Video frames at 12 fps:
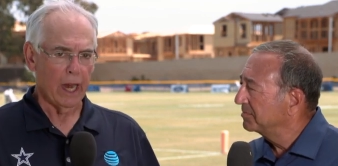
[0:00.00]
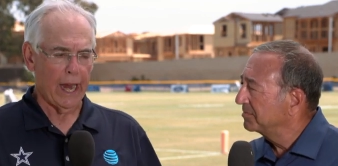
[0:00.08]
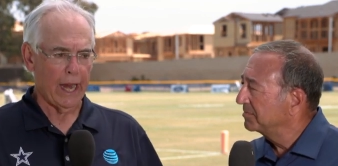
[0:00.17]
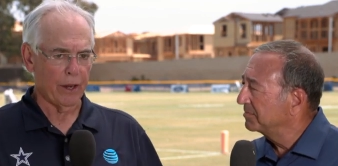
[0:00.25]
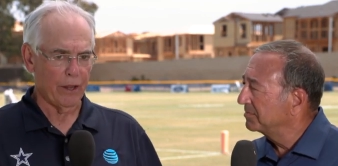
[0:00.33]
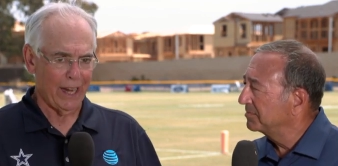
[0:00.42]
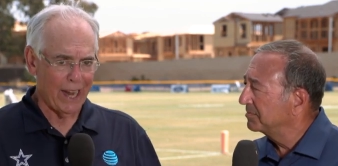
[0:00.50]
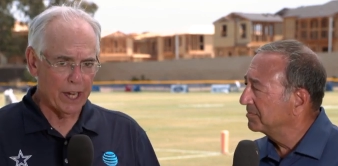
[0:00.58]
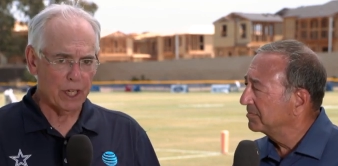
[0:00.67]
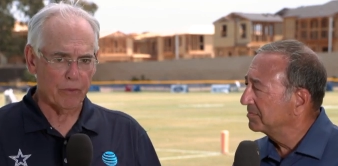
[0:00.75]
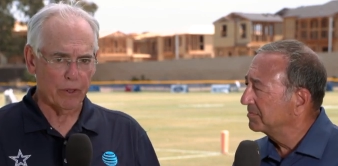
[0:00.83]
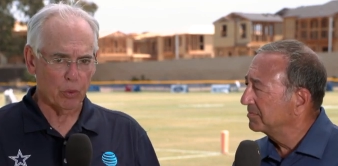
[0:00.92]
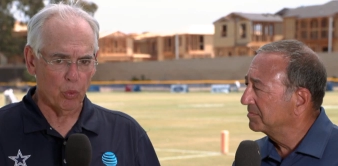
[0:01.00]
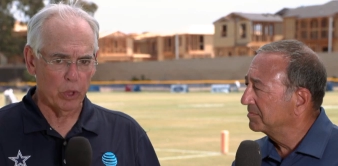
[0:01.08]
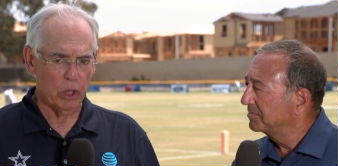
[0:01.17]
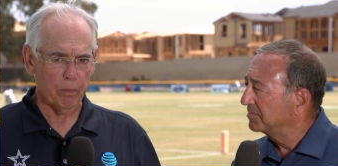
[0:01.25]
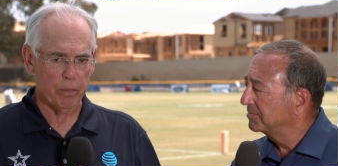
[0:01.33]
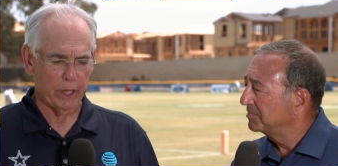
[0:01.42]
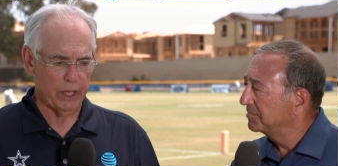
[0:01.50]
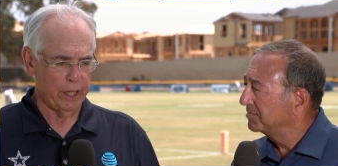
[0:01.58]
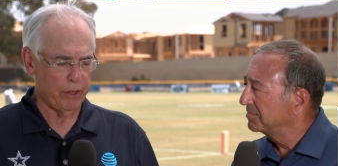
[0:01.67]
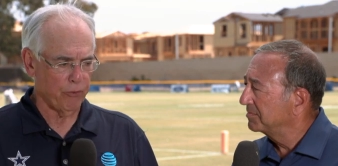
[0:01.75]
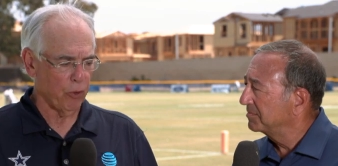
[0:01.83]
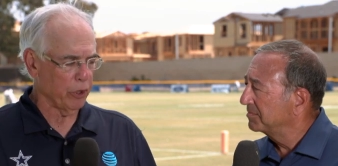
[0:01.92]
Speaker 1: and the end of it will
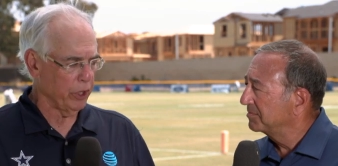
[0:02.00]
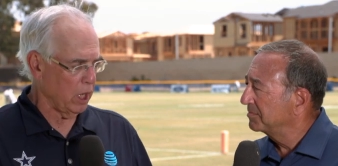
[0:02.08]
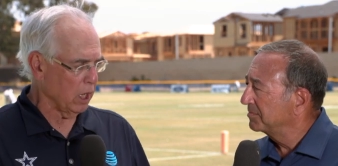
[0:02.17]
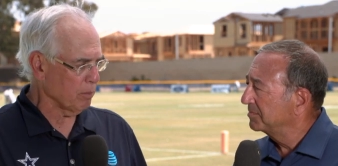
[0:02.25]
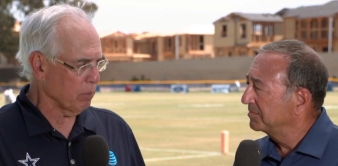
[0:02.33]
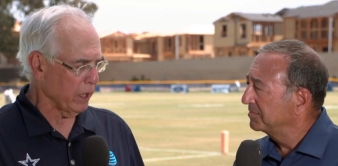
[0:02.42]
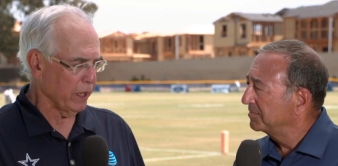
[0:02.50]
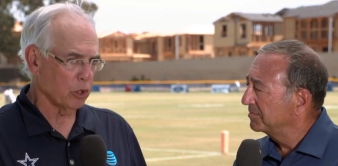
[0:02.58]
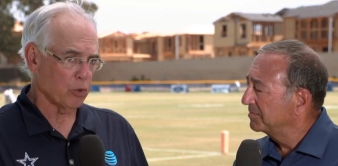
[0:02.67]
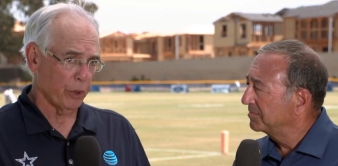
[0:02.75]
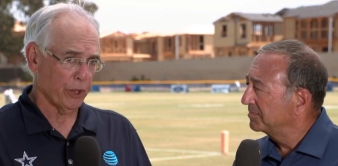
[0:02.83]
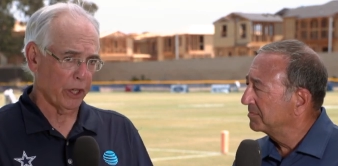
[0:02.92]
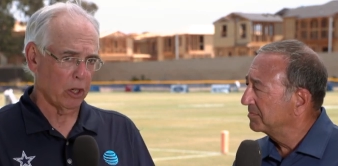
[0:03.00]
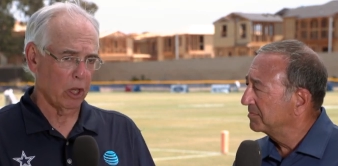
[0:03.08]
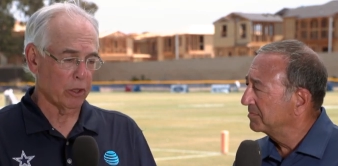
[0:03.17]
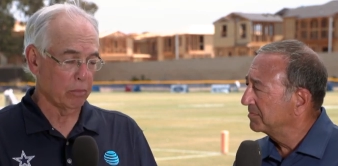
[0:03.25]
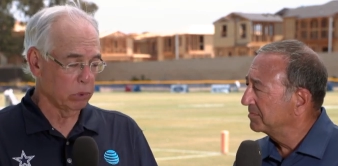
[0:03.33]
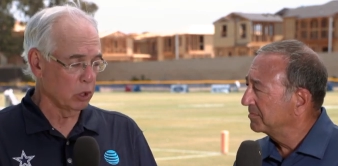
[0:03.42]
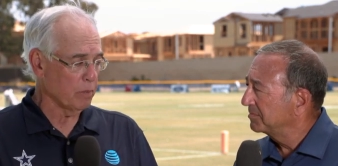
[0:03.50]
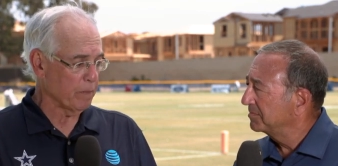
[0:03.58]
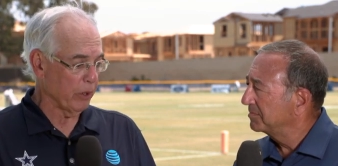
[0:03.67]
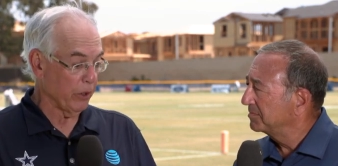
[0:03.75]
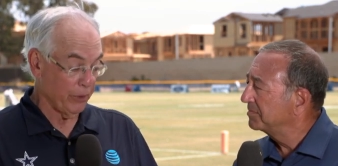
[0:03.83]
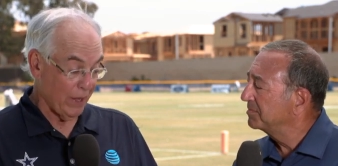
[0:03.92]
be for young players what they call the blue
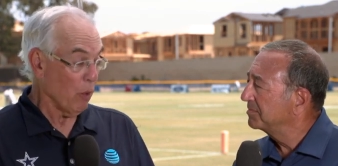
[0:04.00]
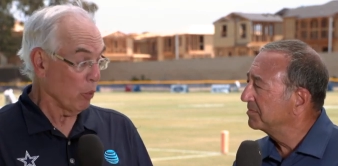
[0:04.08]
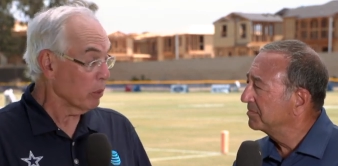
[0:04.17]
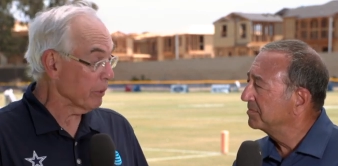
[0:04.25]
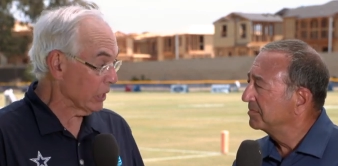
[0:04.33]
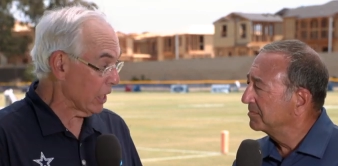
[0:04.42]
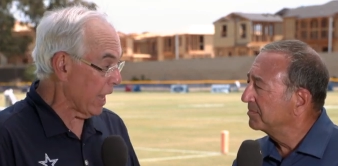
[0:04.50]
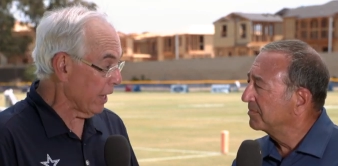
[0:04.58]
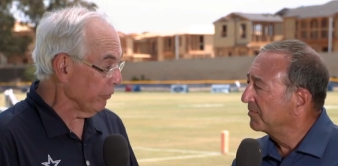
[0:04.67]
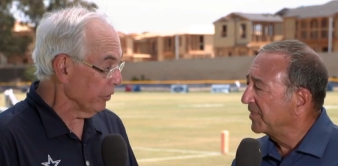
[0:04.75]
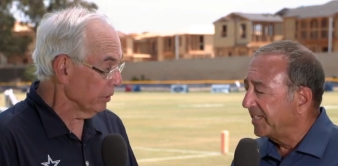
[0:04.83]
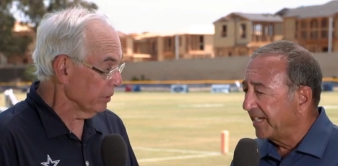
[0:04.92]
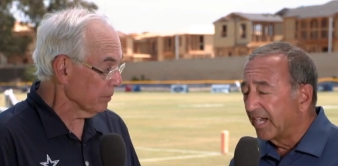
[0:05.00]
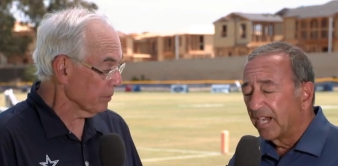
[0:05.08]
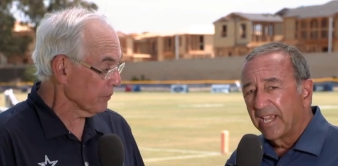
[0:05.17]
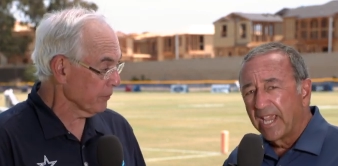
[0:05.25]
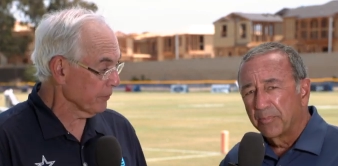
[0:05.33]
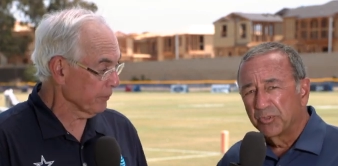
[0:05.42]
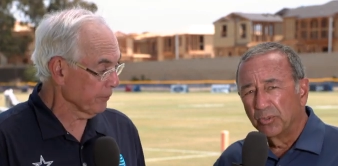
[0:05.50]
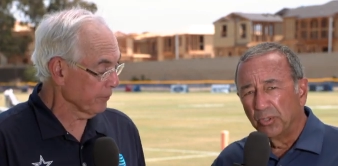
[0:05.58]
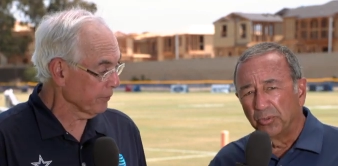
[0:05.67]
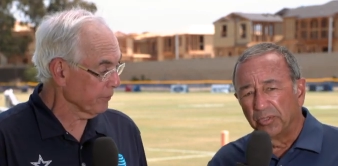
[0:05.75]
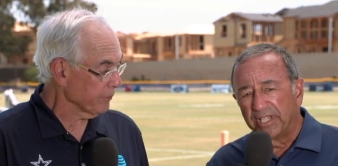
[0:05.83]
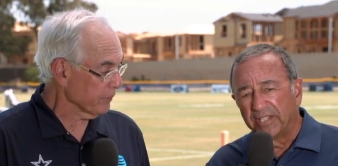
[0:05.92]
period. That will be live.
Speaker 2: Yeah,
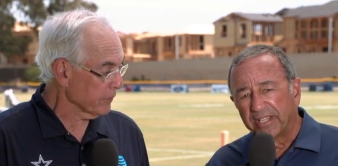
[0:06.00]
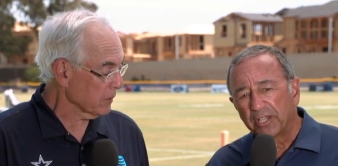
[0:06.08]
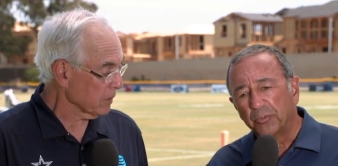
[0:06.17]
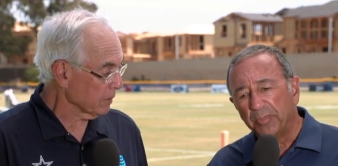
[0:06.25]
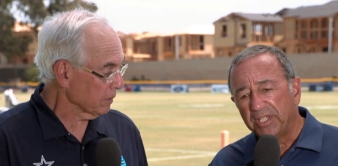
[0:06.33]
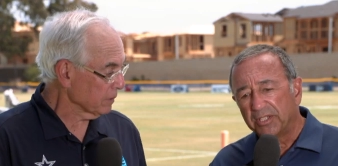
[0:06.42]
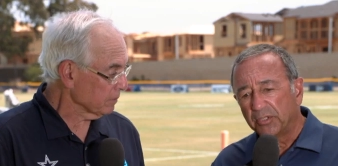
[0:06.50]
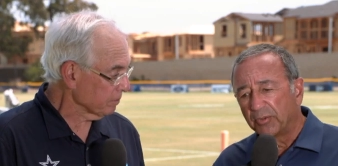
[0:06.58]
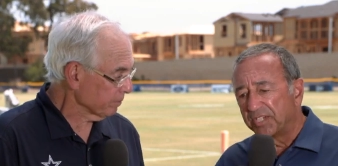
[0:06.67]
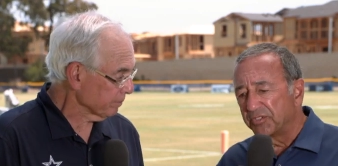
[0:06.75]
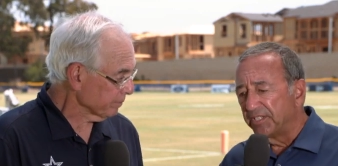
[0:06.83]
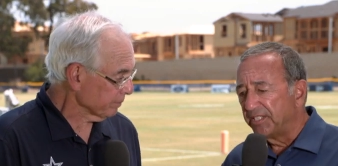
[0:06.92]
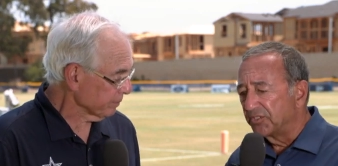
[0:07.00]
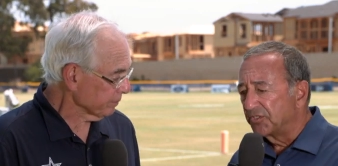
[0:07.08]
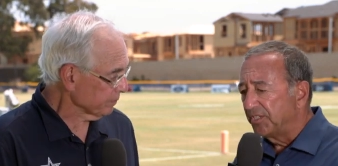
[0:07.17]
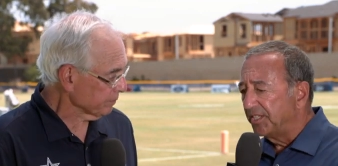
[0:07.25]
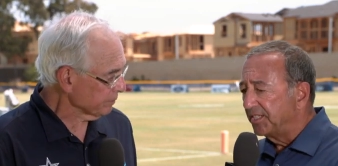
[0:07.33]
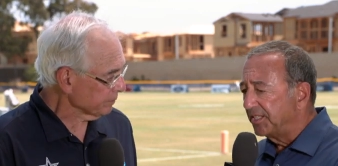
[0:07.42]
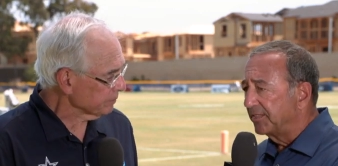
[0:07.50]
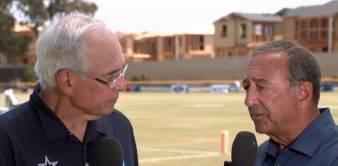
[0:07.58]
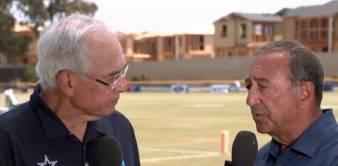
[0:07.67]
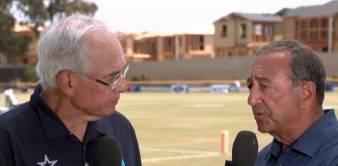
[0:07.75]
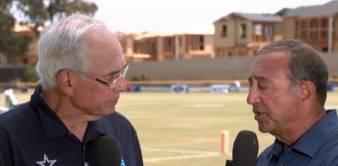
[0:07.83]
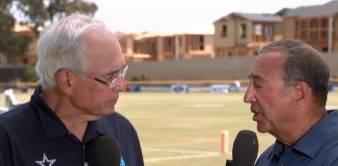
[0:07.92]
absolutely, and that'll be interesting to see to
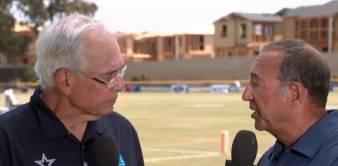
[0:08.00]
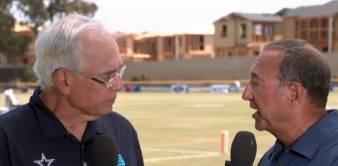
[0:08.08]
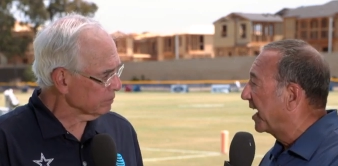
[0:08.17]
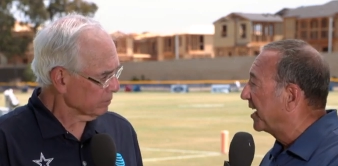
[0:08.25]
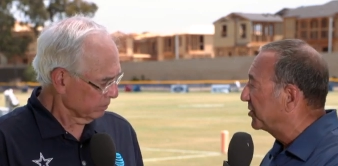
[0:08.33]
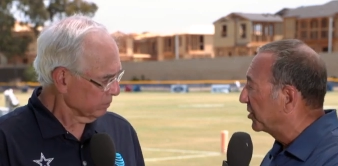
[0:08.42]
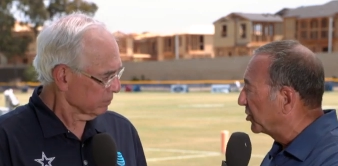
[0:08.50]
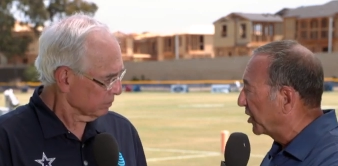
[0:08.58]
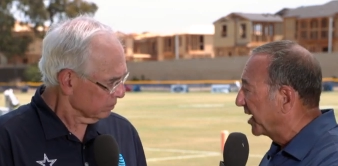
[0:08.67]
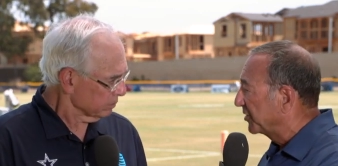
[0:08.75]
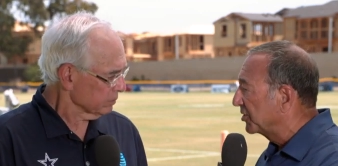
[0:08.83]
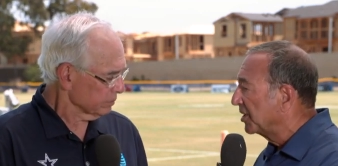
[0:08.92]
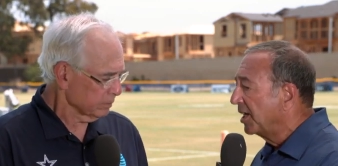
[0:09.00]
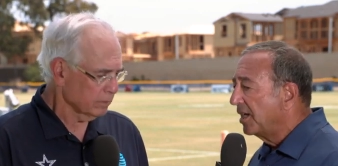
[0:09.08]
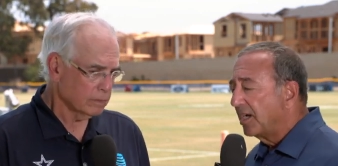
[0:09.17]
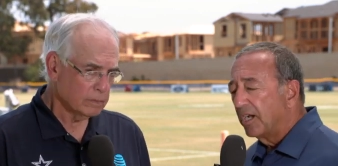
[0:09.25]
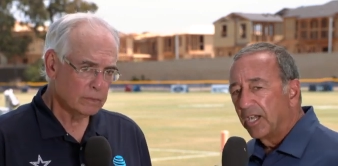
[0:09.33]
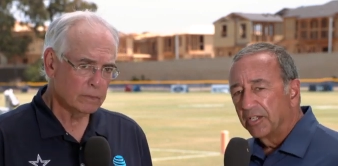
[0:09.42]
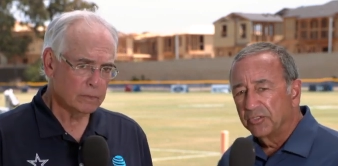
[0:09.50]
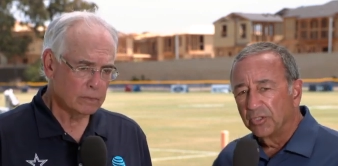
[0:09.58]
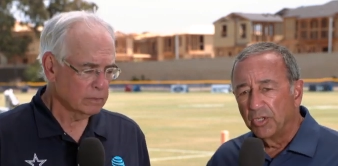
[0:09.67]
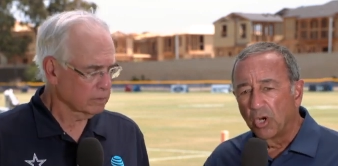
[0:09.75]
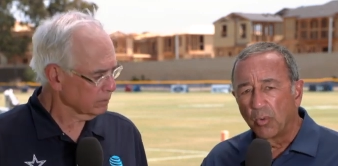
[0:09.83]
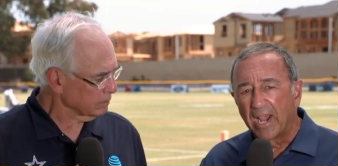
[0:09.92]
get those young guys a chance uh,
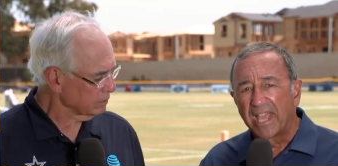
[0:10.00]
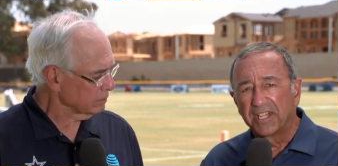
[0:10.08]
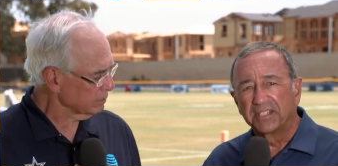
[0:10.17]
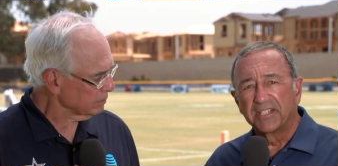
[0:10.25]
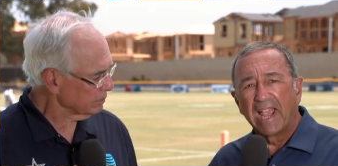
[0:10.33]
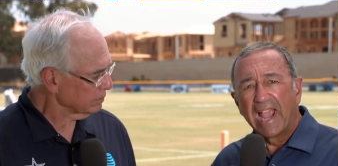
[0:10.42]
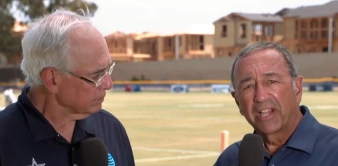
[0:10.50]
to go at it, to